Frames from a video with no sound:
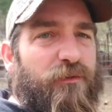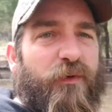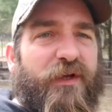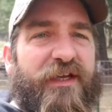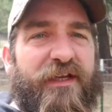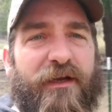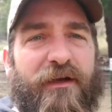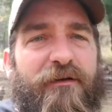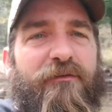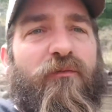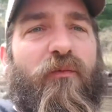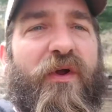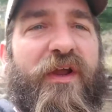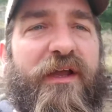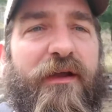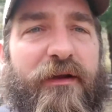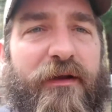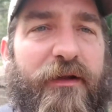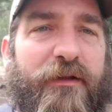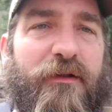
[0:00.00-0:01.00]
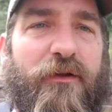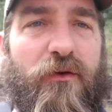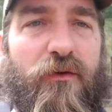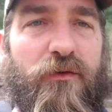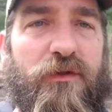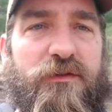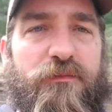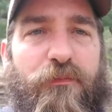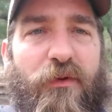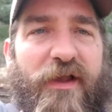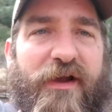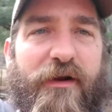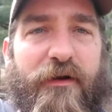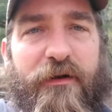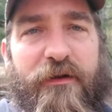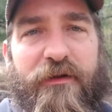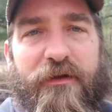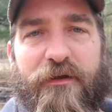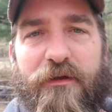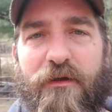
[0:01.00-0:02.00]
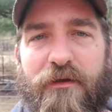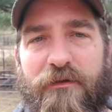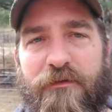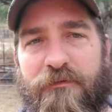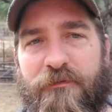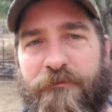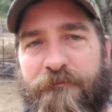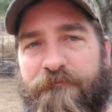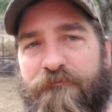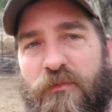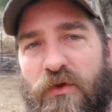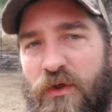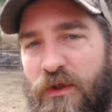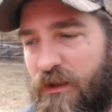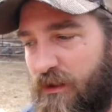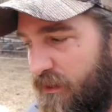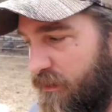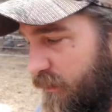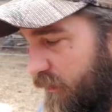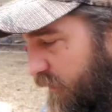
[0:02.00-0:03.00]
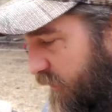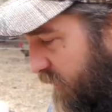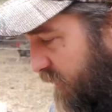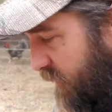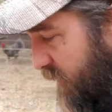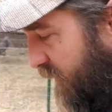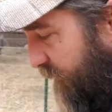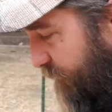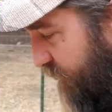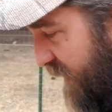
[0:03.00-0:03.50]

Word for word: weekend we can get those planted in the garden. If